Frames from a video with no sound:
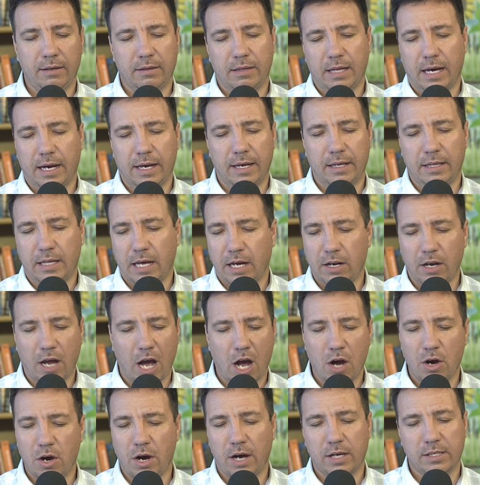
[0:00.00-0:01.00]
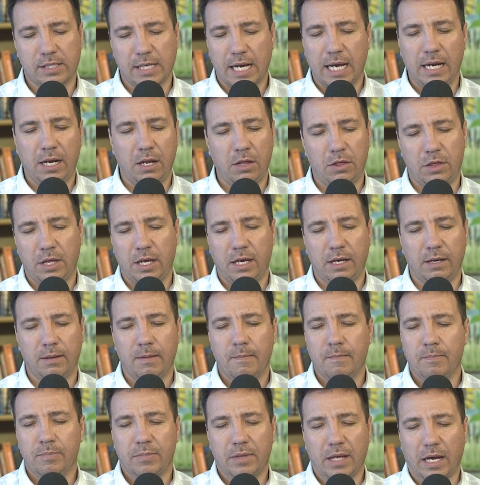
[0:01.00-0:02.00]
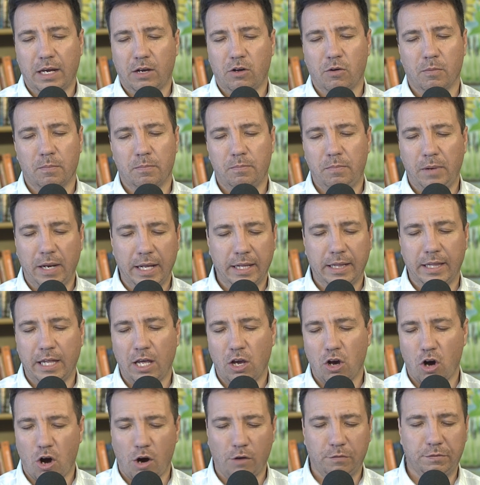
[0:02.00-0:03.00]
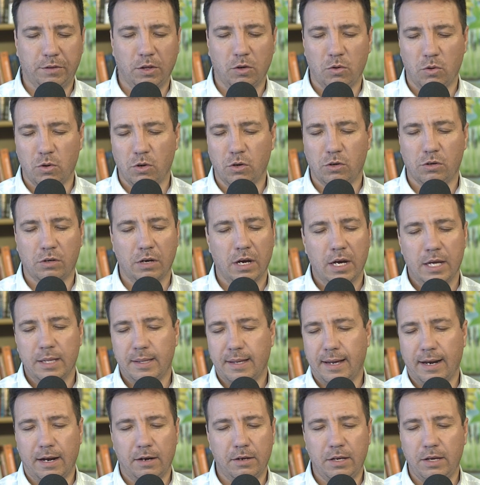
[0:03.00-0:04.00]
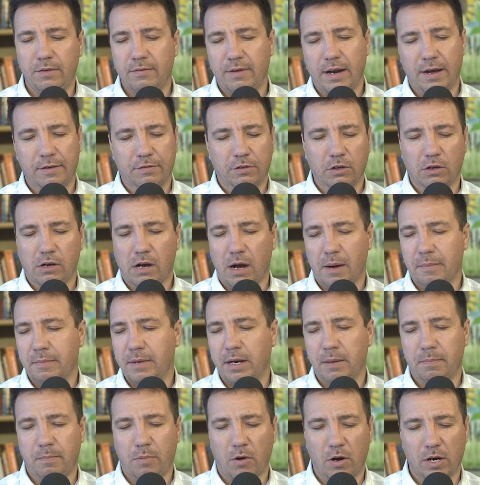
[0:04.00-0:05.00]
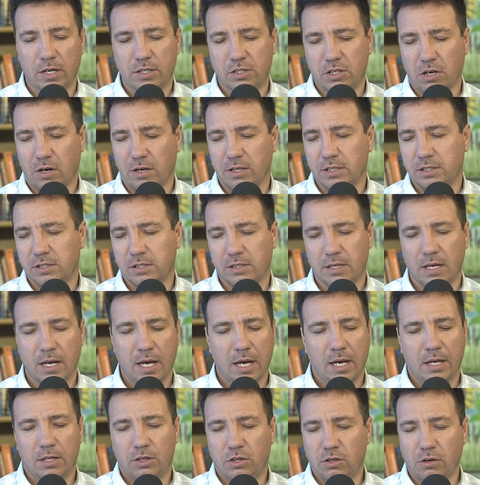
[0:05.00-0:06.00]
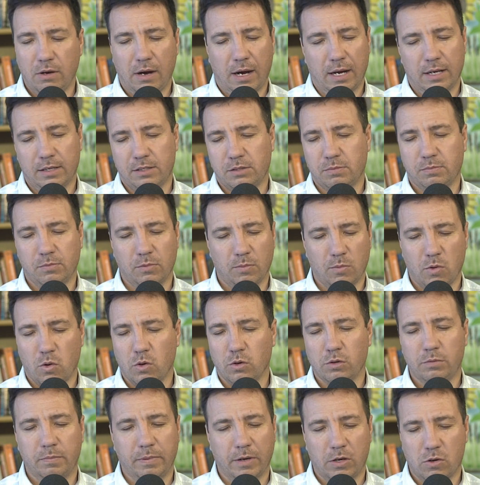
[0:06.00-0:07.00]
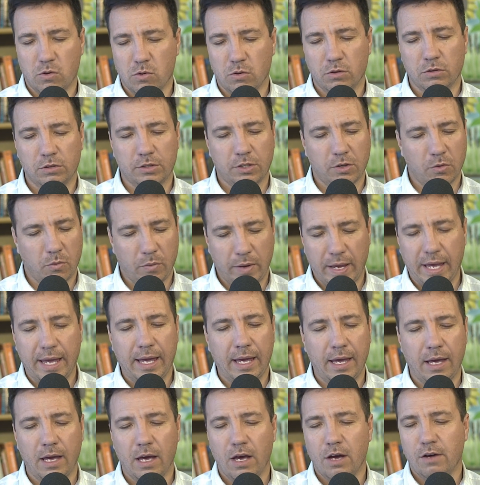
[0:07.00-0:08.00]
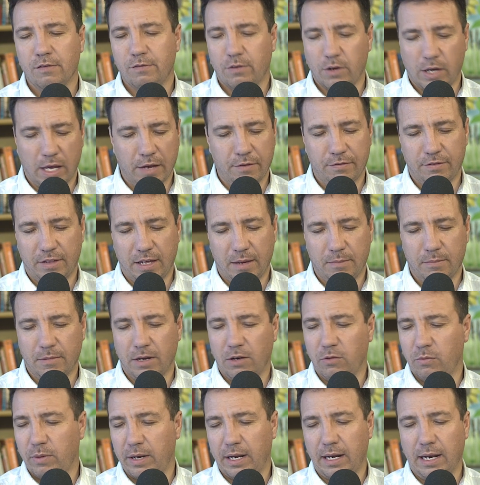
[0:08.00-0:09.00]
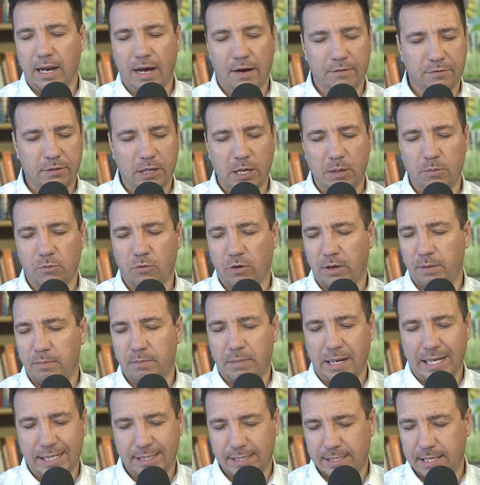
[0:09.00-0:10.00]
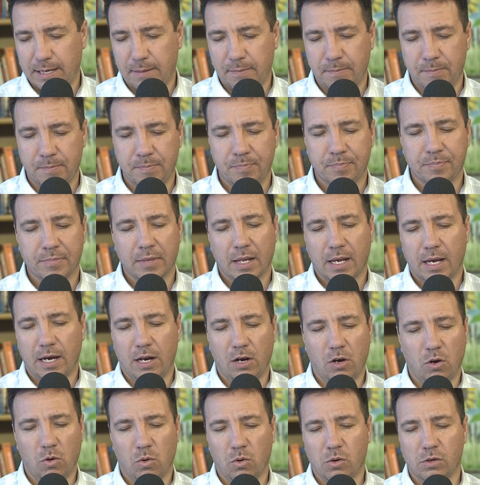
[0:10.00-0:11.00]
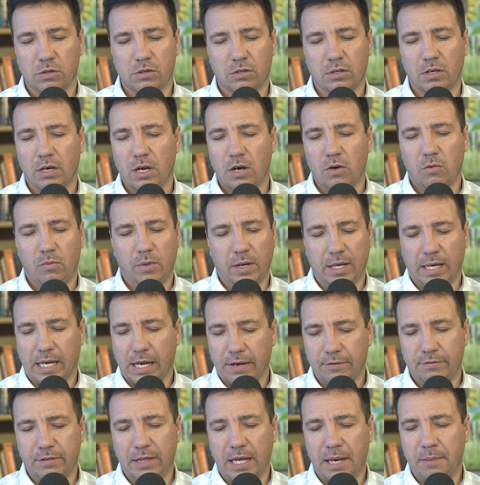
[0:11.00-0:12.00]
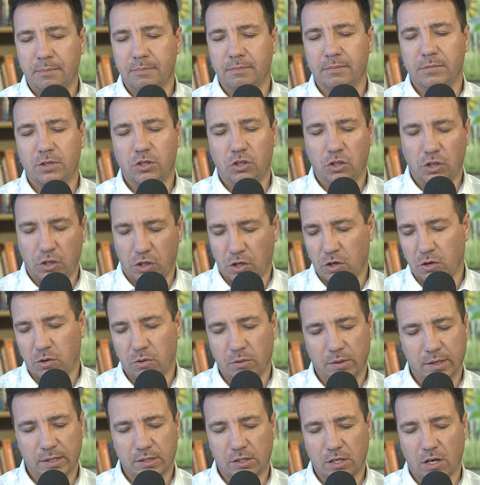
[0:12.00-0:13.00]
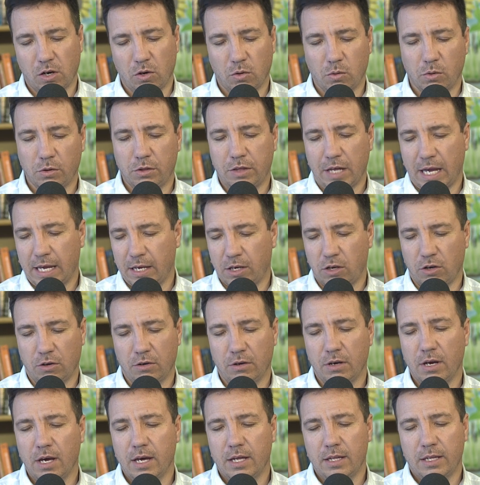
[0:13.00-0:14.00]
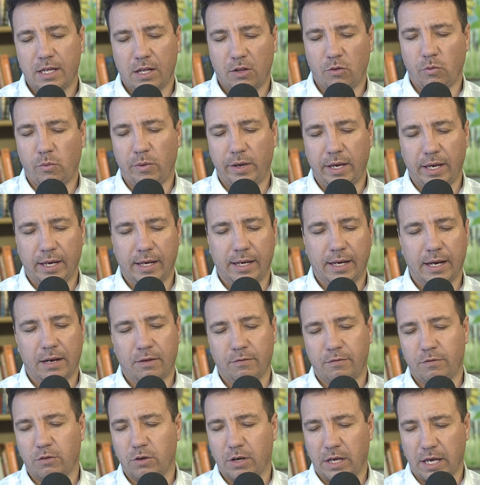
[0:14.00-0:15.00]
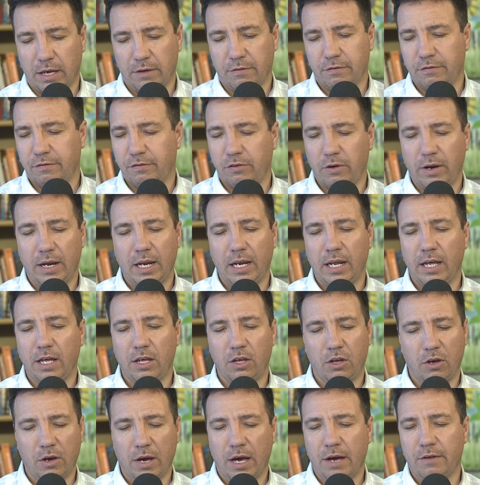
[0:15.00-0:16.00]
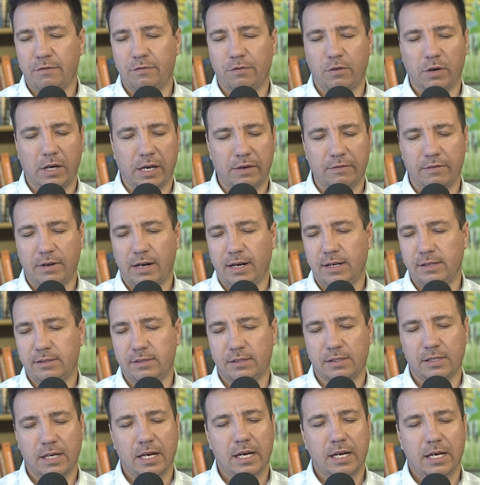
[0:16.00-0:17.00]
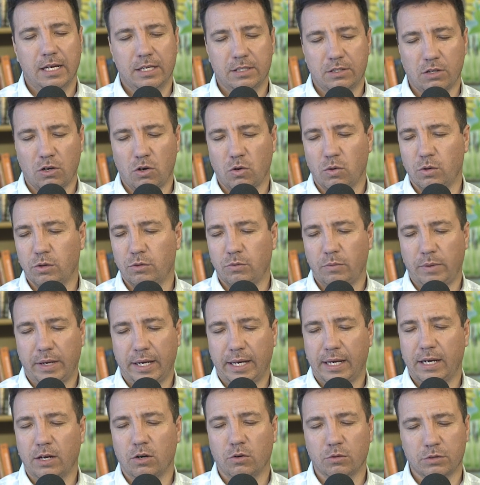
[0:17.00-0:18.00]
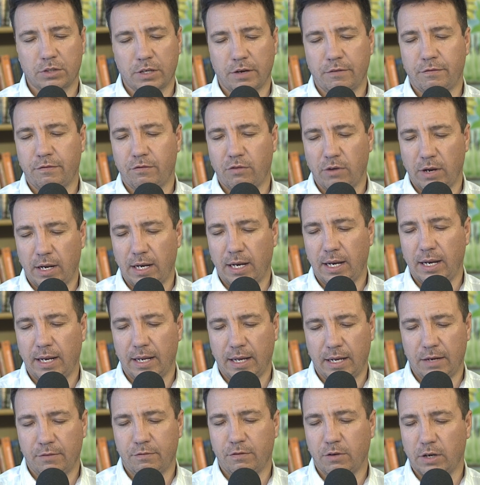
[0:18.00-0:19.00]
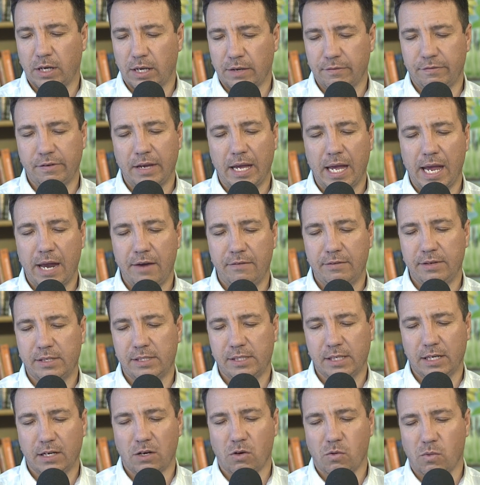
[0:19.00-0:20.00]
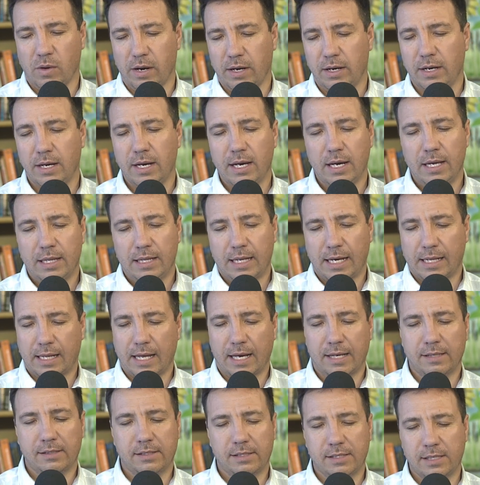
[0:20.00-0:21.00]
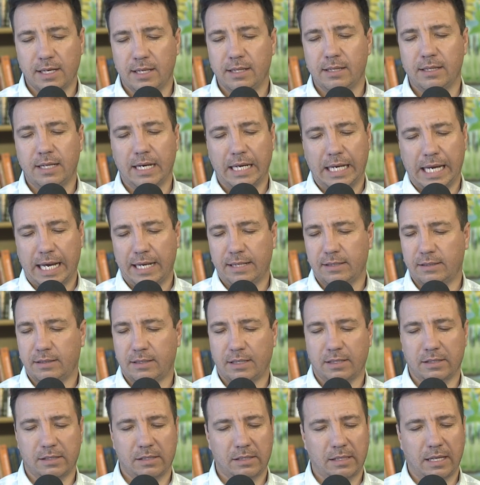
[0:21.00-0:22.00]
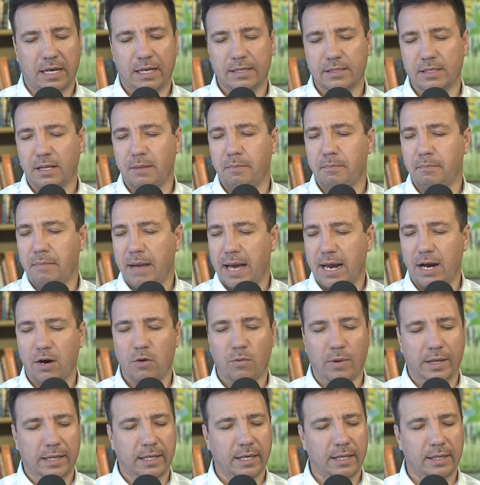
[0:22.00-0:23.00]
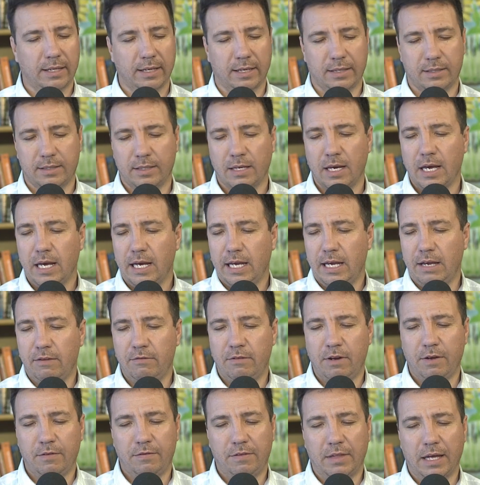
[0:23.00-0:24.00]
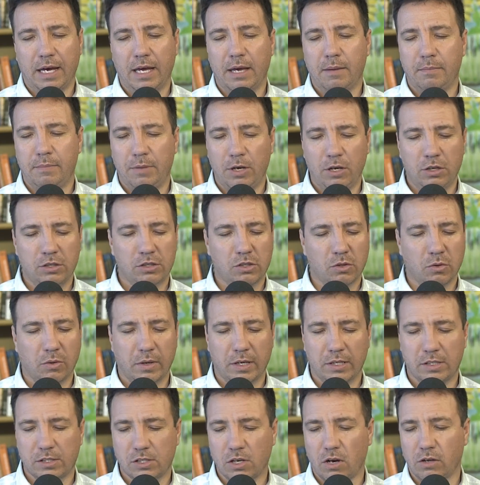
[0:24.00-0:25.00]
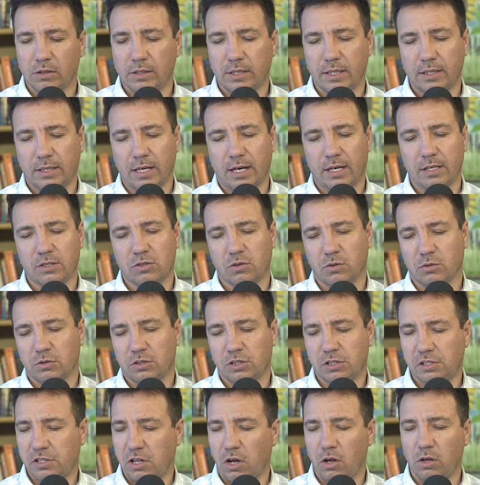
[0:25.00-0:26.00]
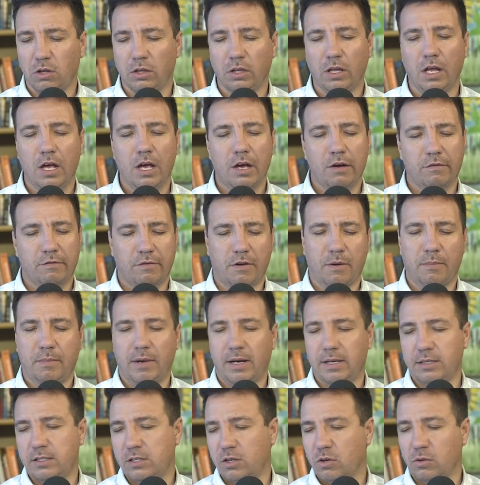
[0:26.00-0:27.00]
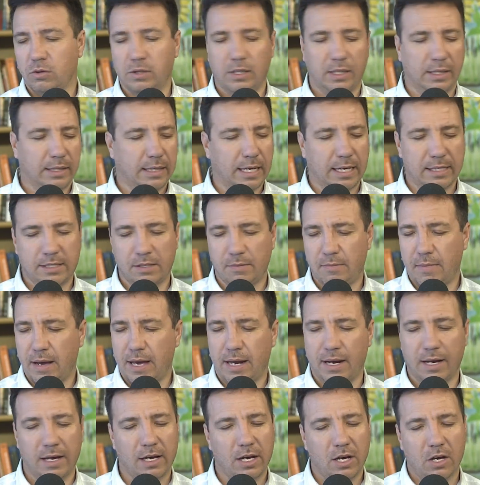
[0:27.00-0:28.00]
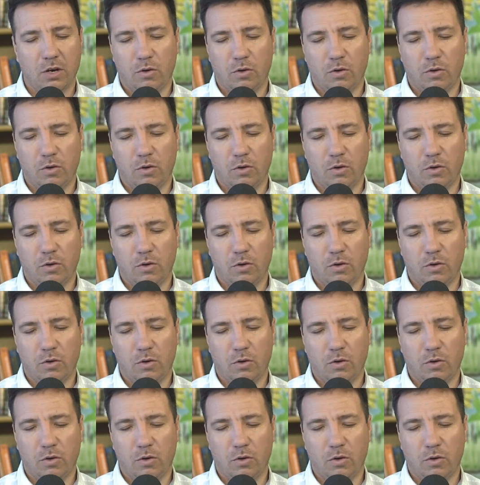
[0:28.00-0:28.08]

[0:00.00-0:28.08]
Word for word: They don't owe us anything. They're completely off the hook. They don't even have to come and apologize to us, Lord, because we forgive them. And we love them. We bless them. And Lord, we give them to you. And so, Lord, thank you that we can forgive freely. You have forgiven us. And so, Lord, we can also freely then forgive every single one that has sinned against us. Doesn't matter what they did. Even if they abused or assaulted us or stole from us, Lord, it doesn't matter.